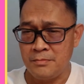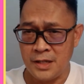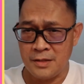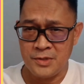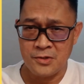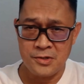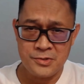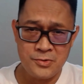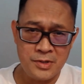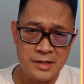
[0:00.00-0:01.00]
But because
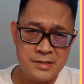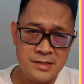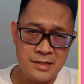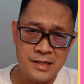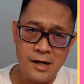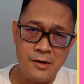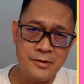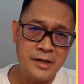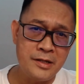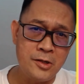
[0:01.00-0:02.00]
you can sit
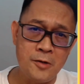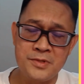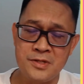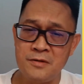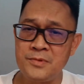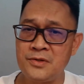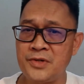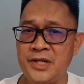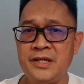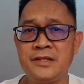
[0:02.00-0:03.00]
down and observe the
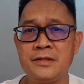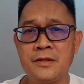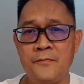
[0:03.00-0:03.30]
rain